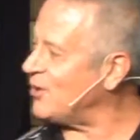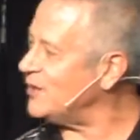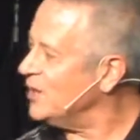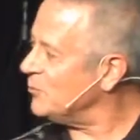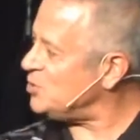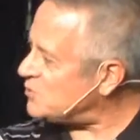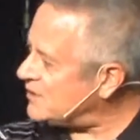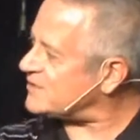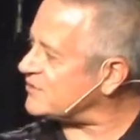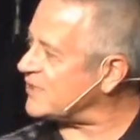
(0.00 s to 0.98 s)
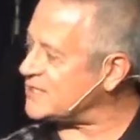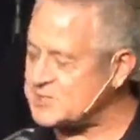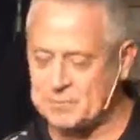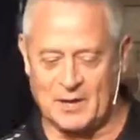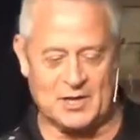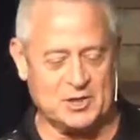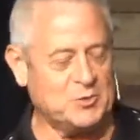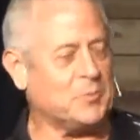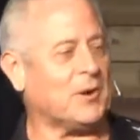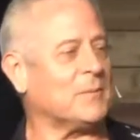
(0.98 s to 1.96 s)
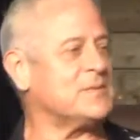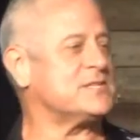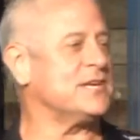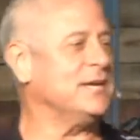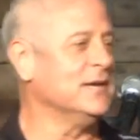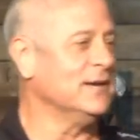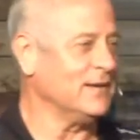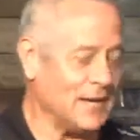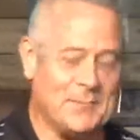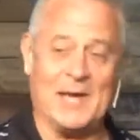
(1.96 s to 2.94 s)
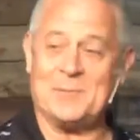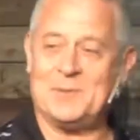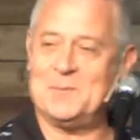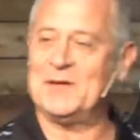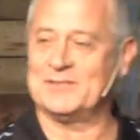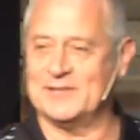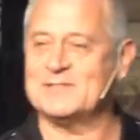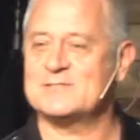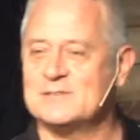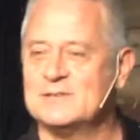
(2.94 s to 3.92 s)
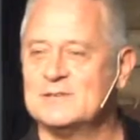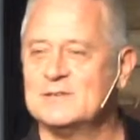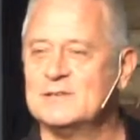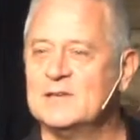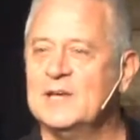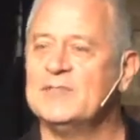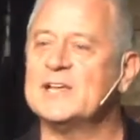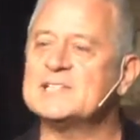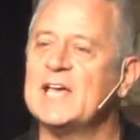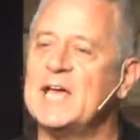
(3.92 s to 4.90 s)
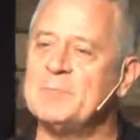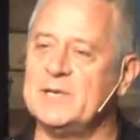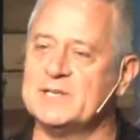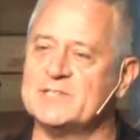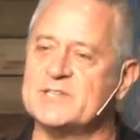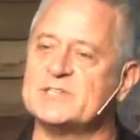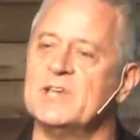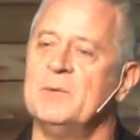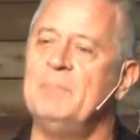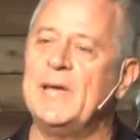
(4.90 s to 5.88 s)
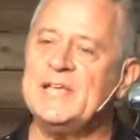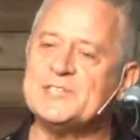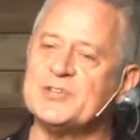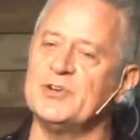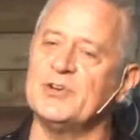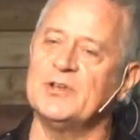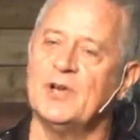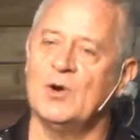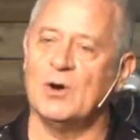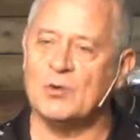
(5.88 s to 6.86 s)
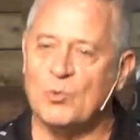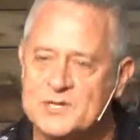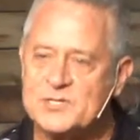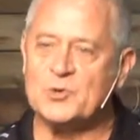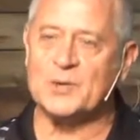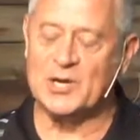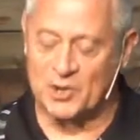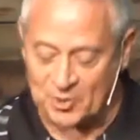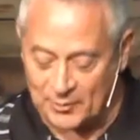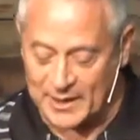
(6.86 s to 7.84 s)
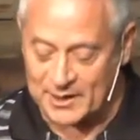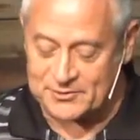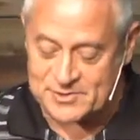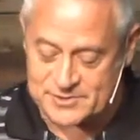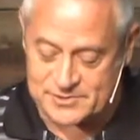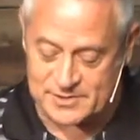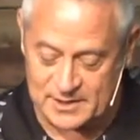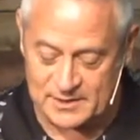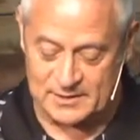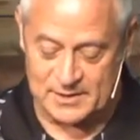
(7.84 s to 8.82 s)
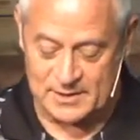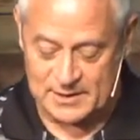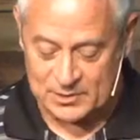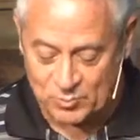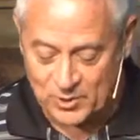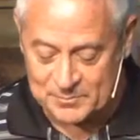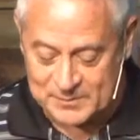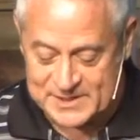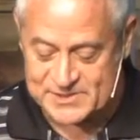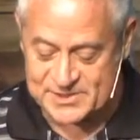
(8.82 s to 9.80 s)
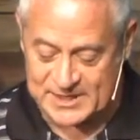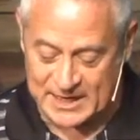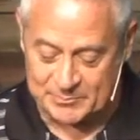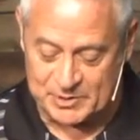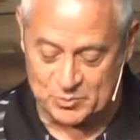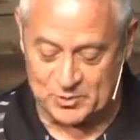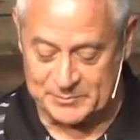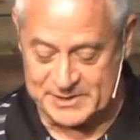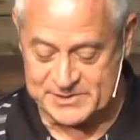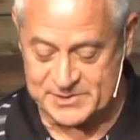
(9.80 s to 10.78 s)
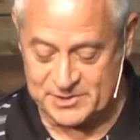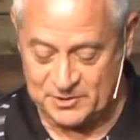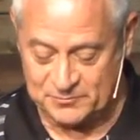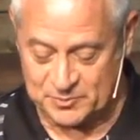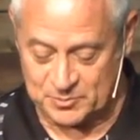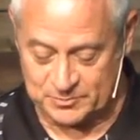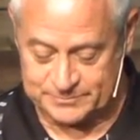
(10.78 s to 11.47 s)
And when you get to that spot, you would probably say, Yeah, I'm happy about this. That's happiness. It's based on what's going on around us and, and what makes us happy and what makes us comfortable.